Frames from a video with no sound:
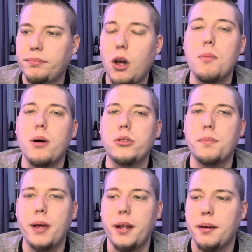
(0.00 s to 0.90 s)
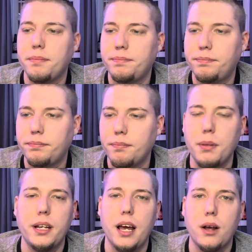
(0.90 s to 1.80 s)
Almost medium,
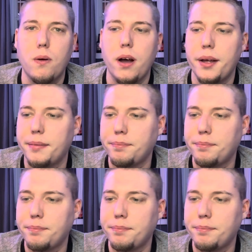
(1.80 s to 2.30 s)
but not quite.